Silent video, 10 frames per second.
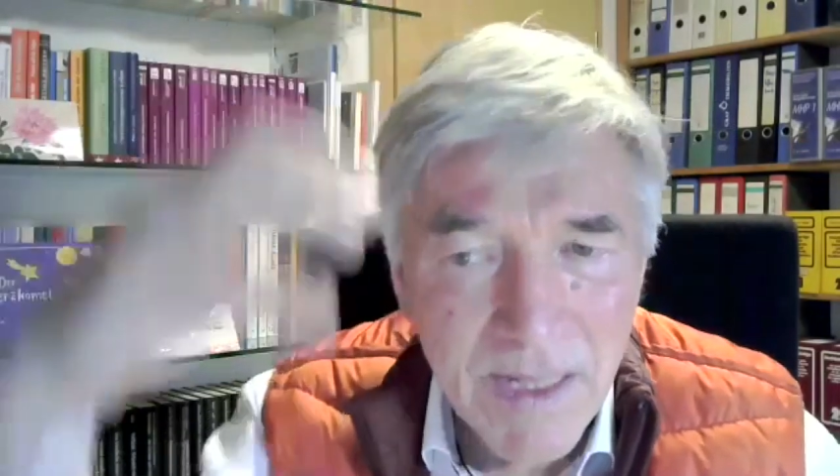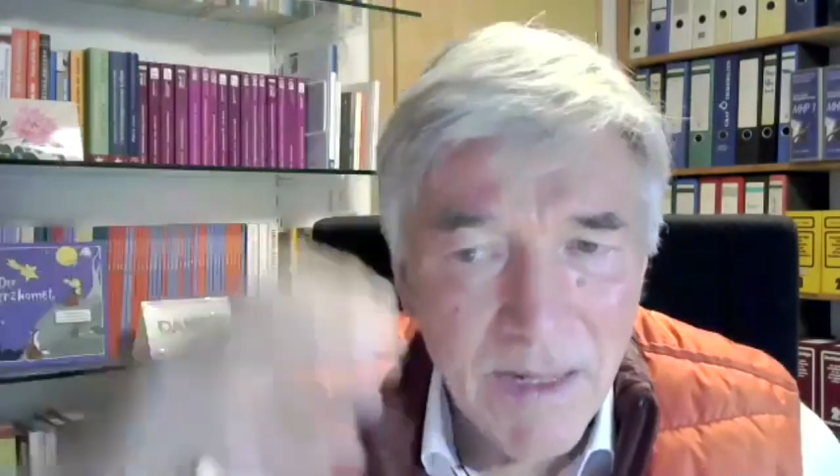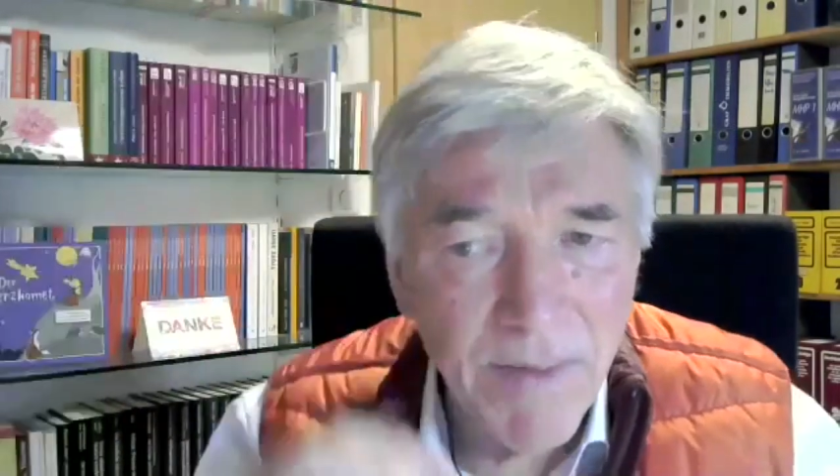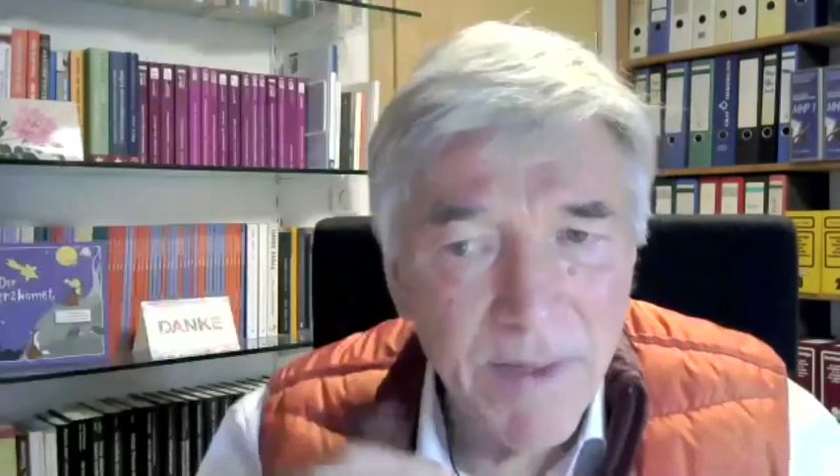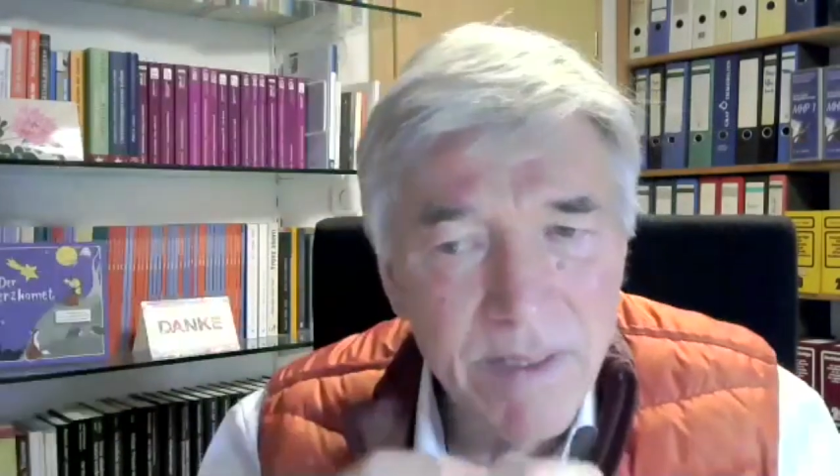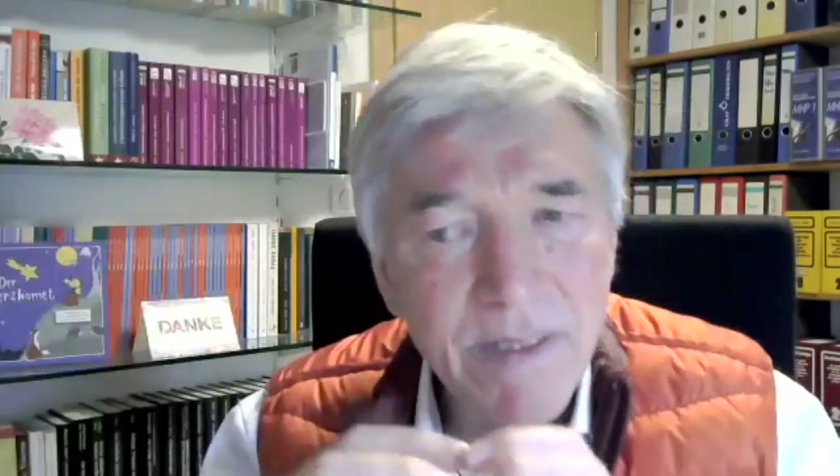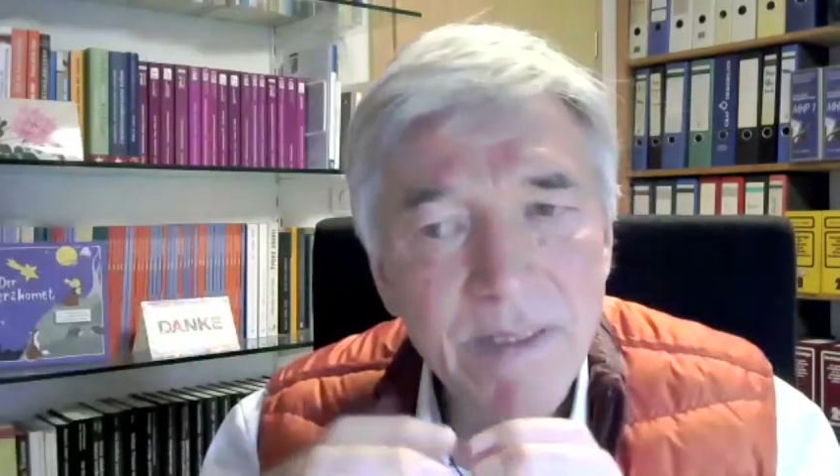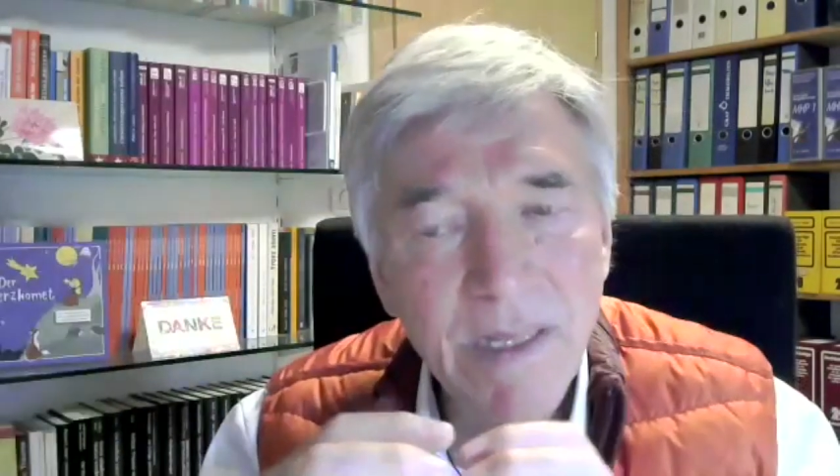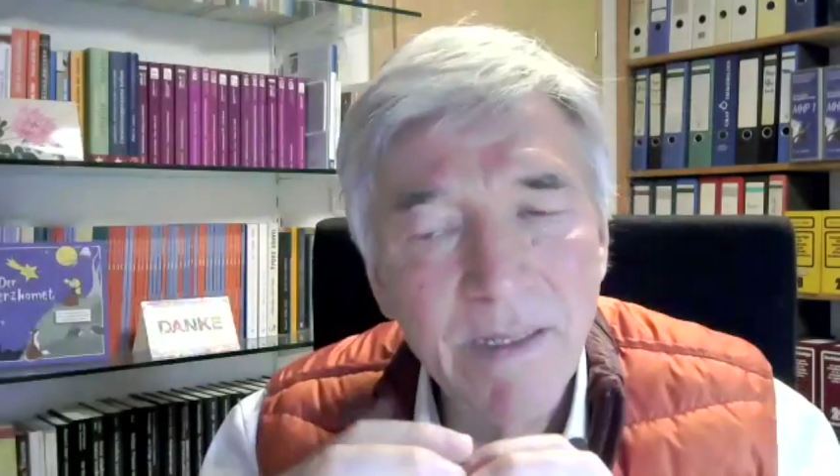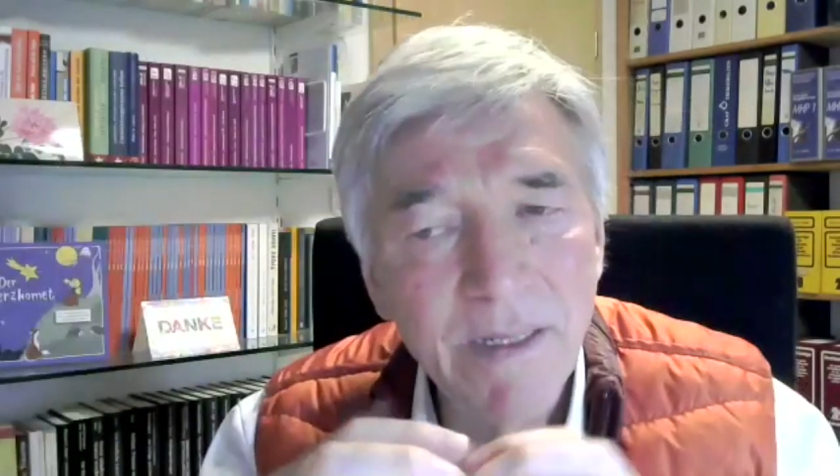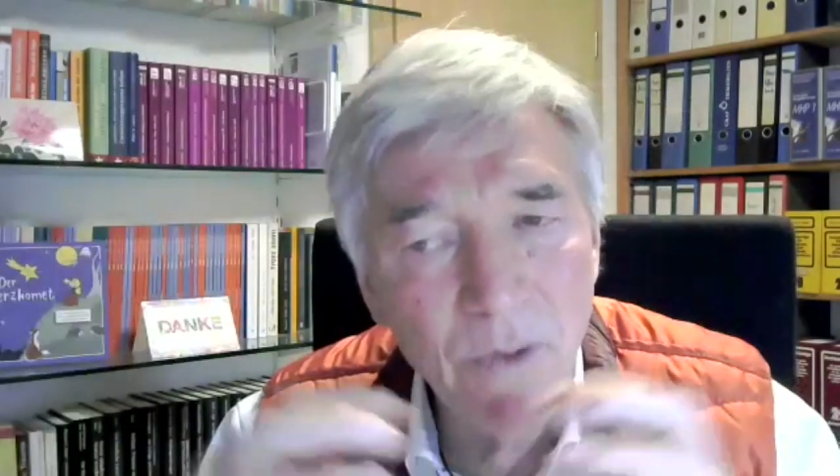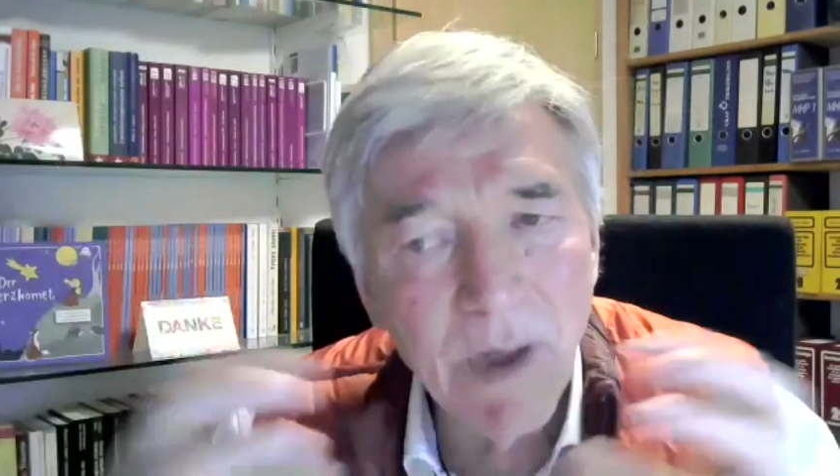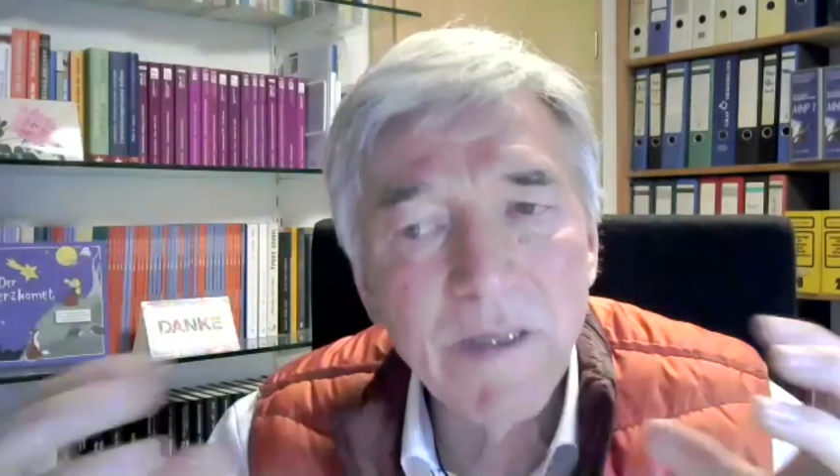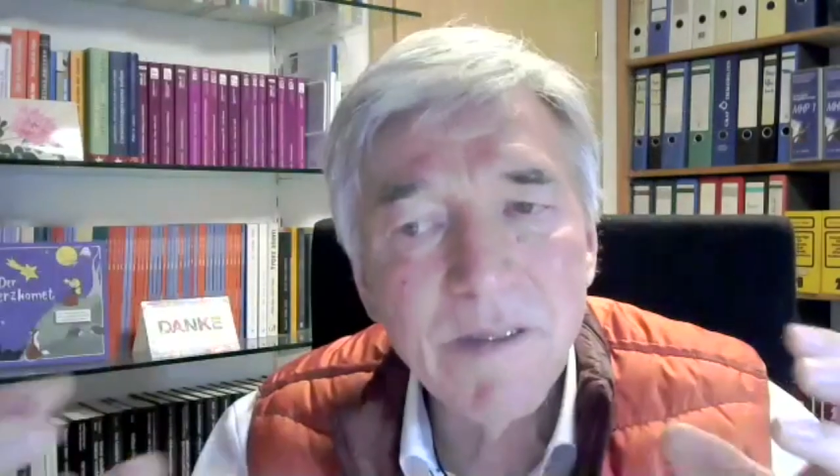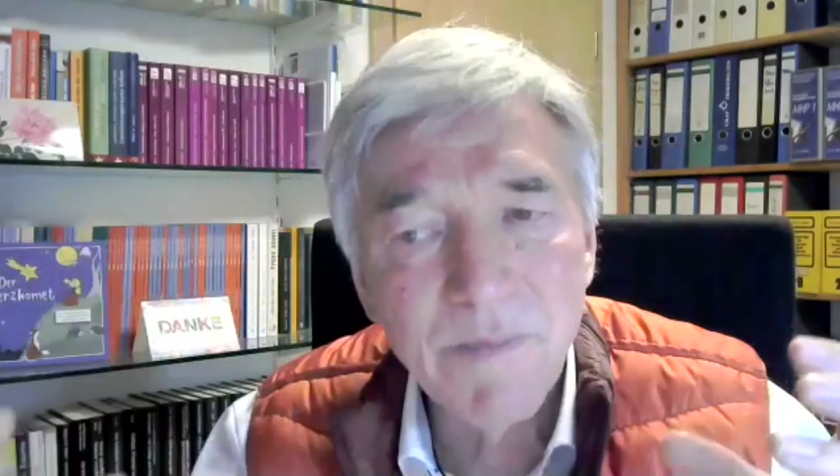And this is then the
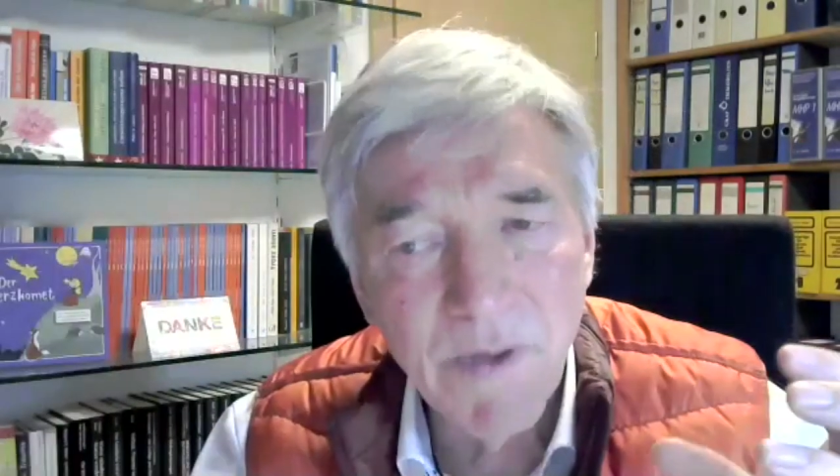dualism